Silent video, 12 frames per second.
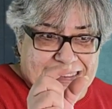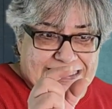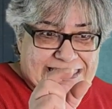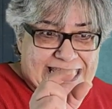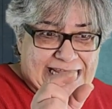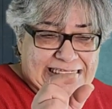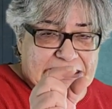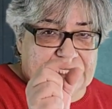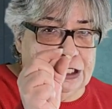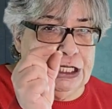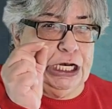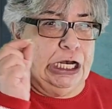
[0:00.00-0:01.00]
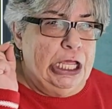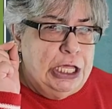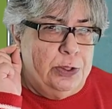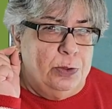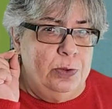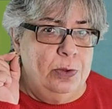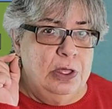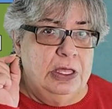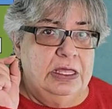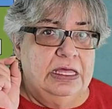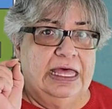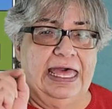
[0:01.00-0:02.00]
get the clue
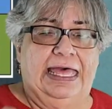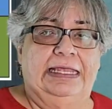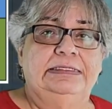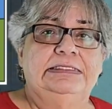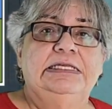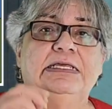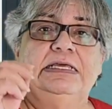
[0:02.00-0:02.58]
and